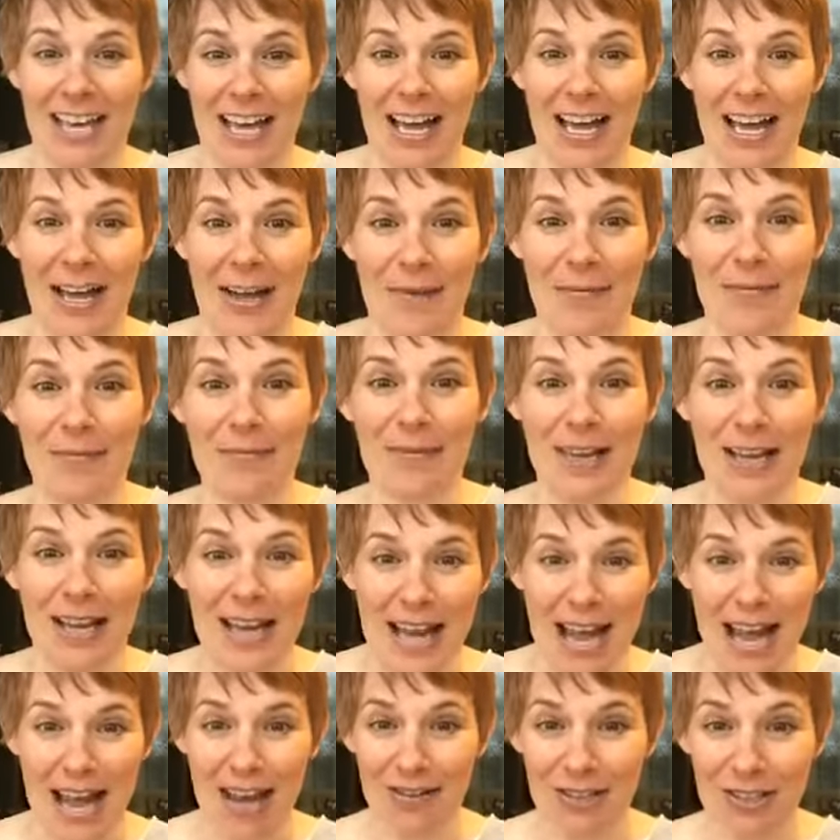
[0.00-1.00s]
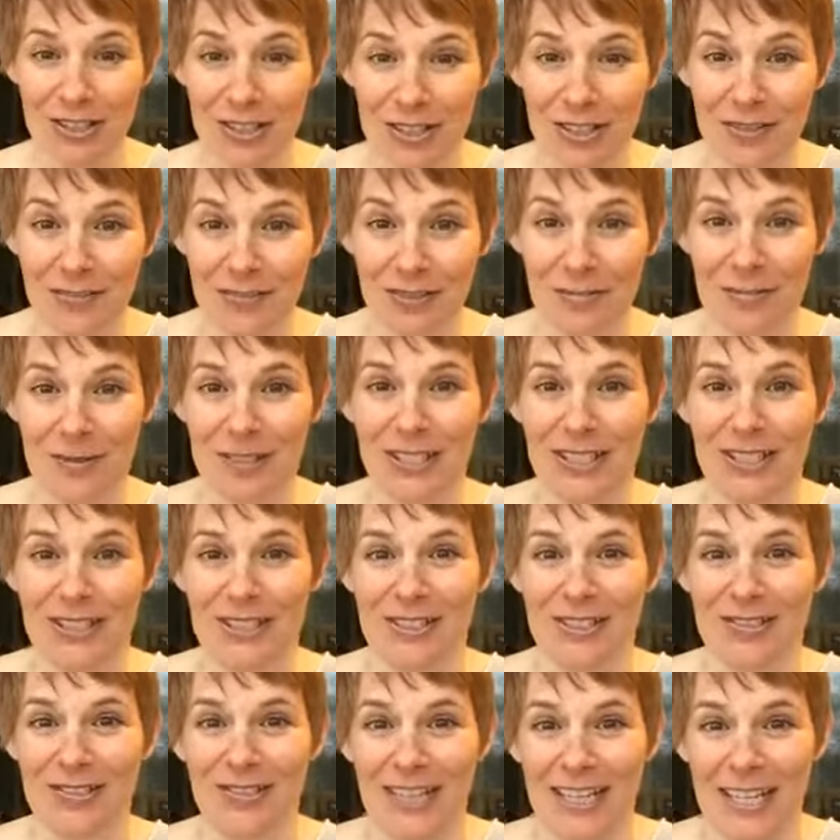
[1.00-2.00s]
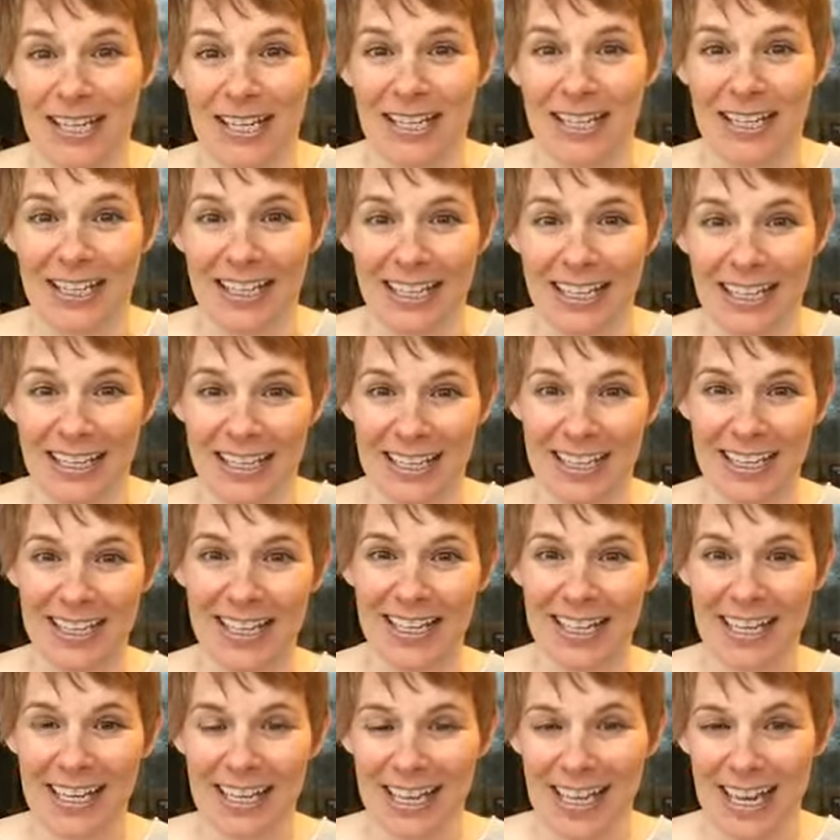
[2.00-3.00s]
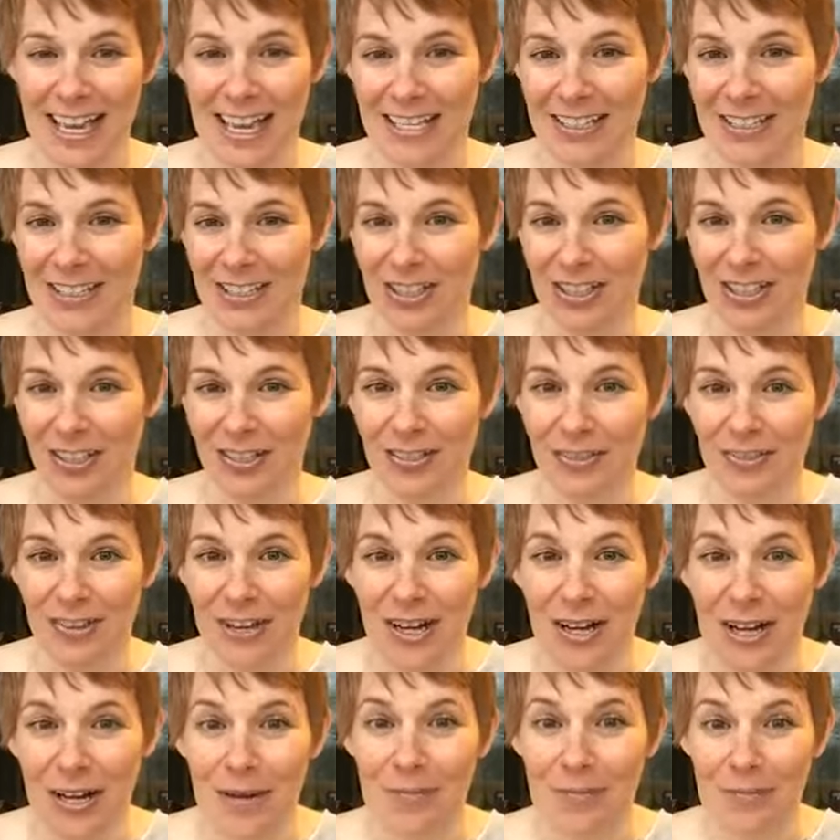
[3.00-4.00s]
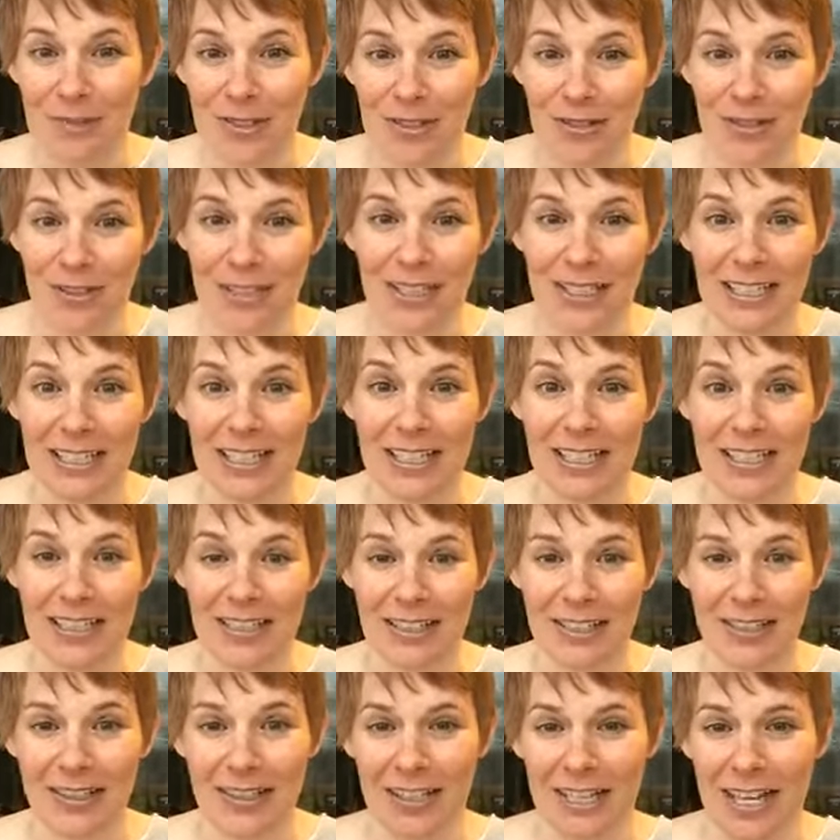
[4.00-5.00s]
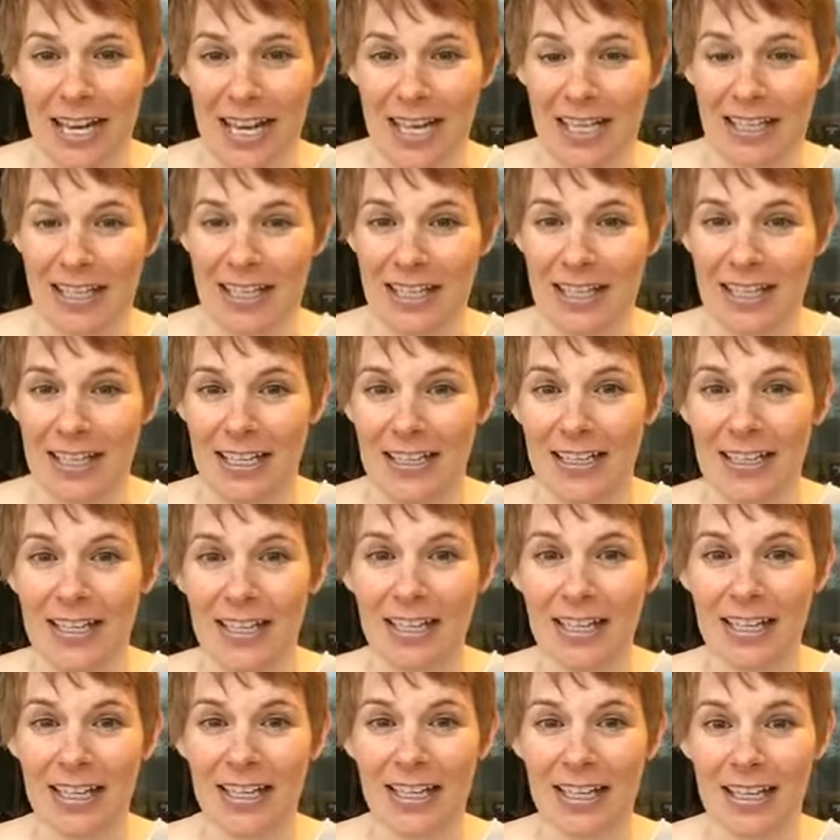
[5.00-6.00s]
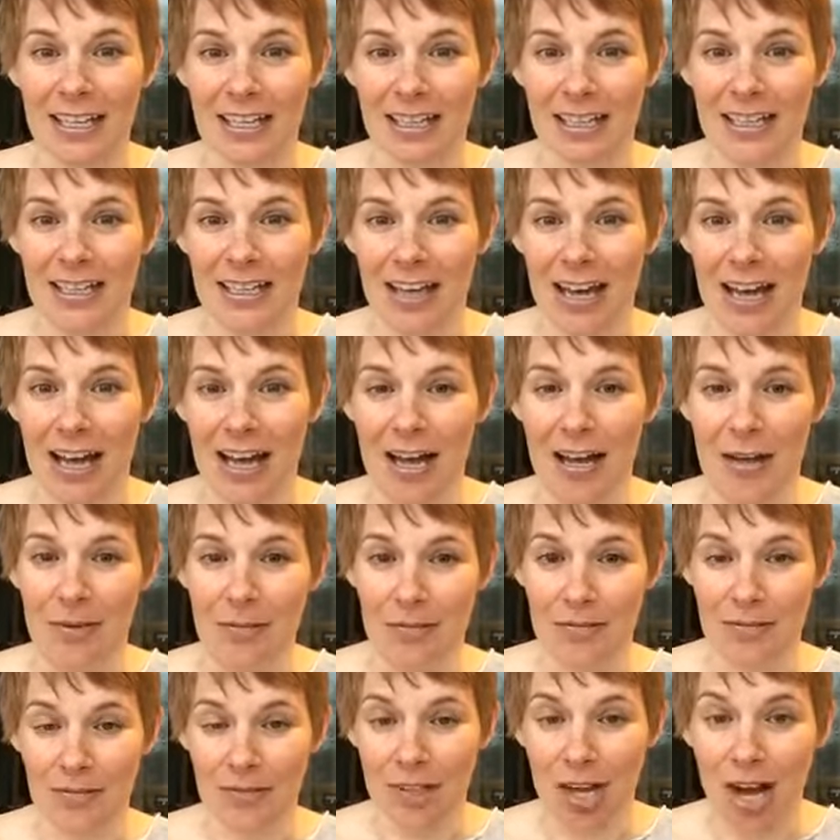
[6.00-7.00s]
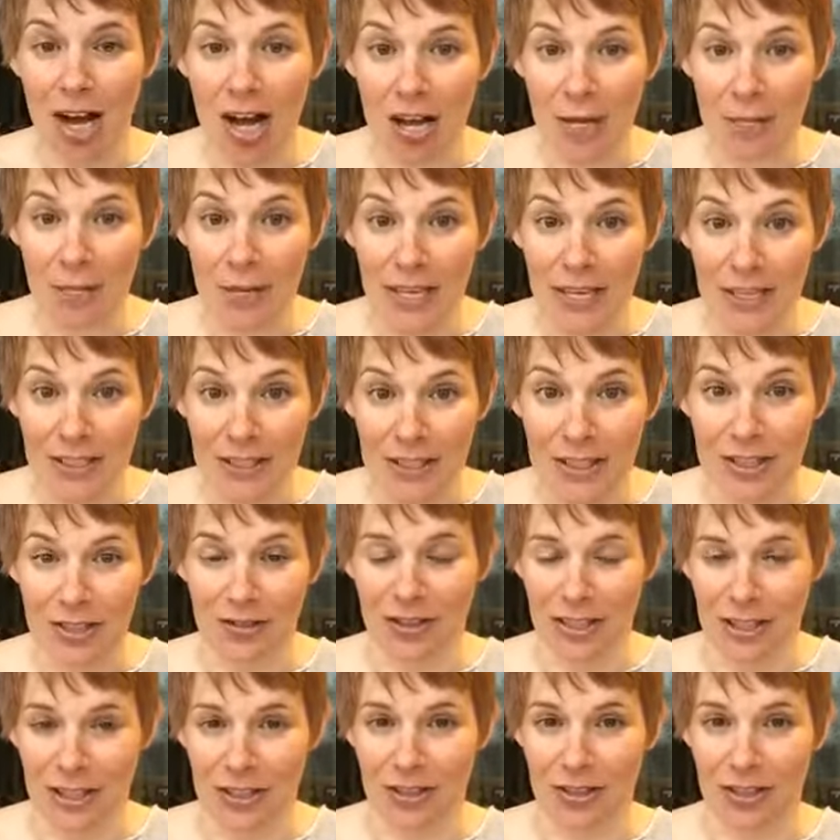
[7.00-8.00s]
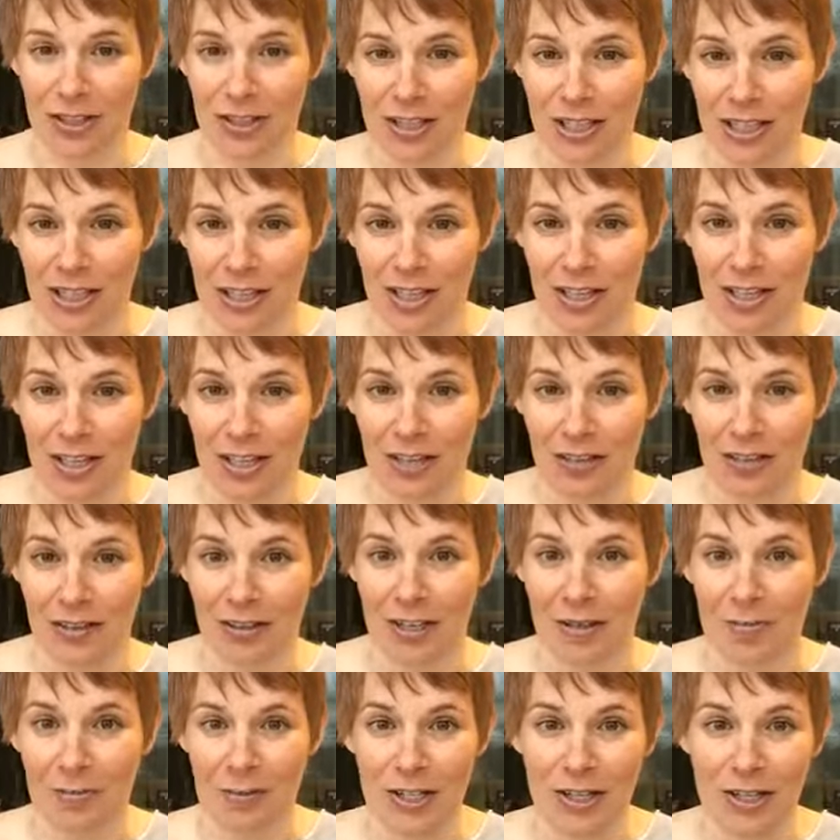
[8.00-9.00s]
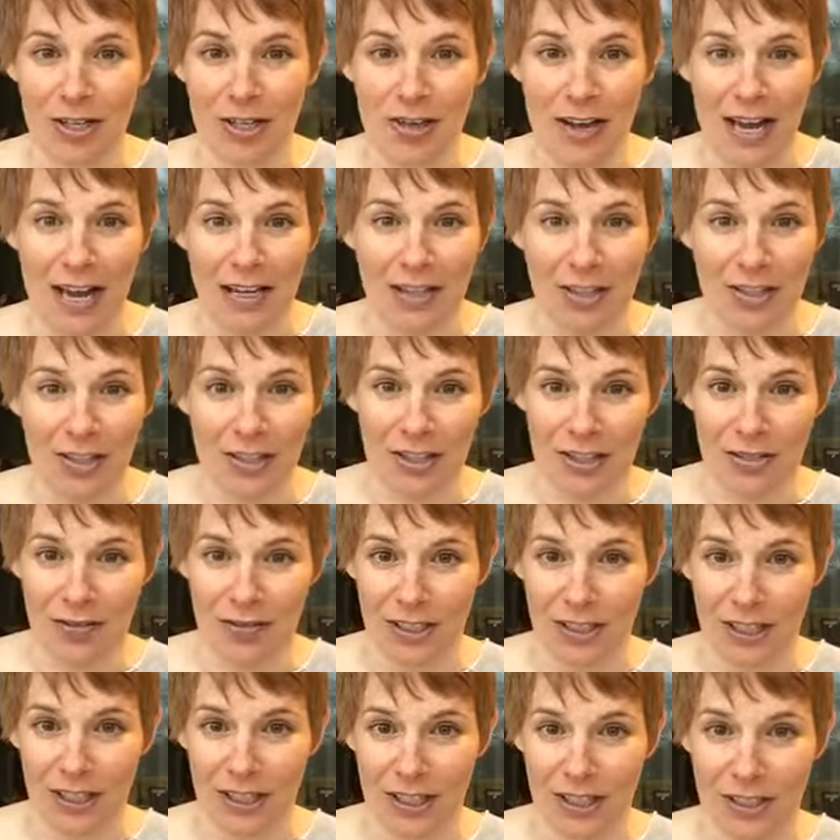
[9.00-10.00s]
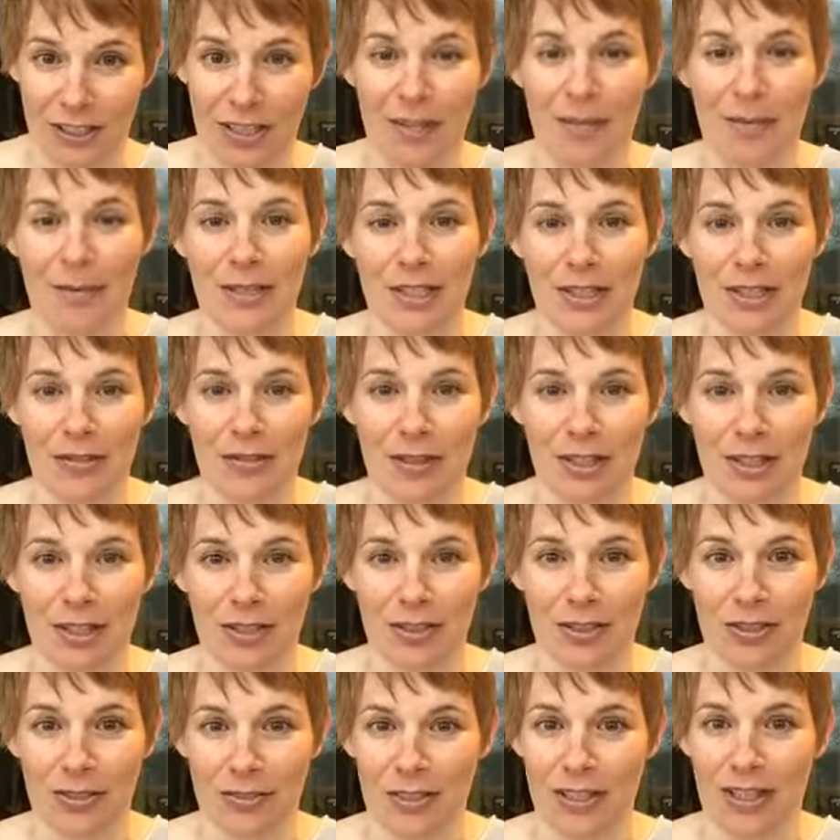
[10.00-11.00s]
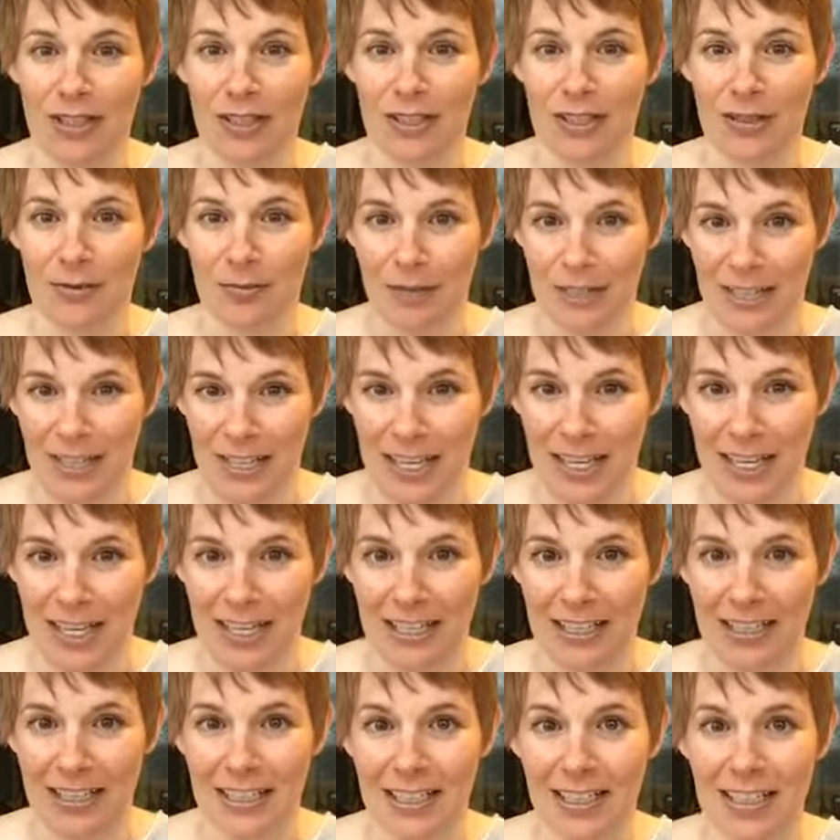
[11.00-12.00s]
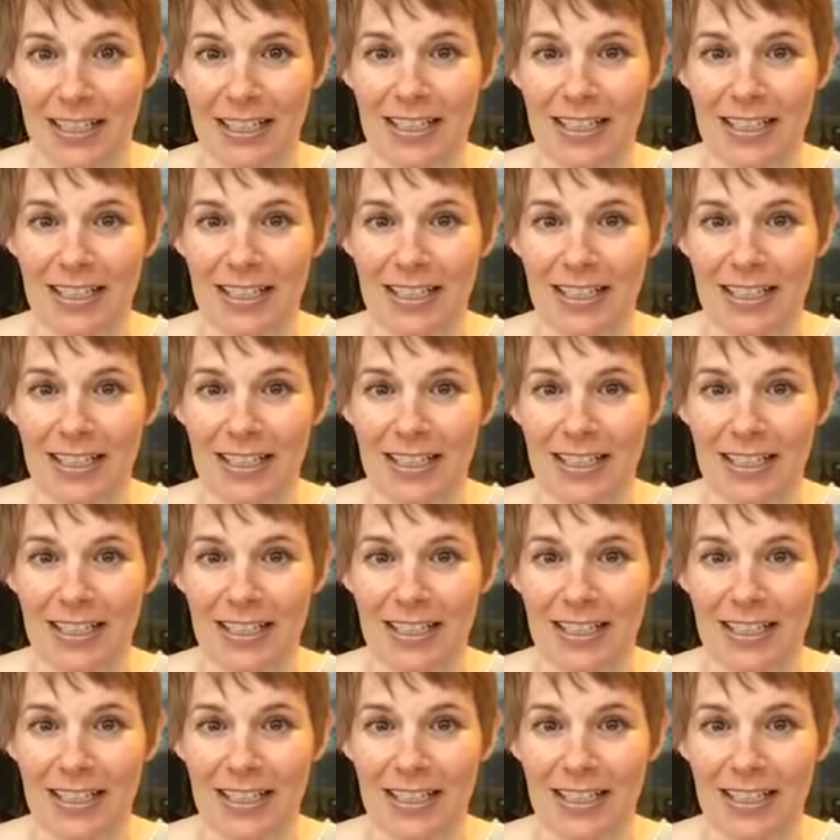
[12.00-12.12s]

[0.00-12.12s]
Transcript: Um, how is everybody doing? As you um, join in, go ahead and um, comment so I know you're here. Let me know how you're doing. Let me know what you're doing this weekend.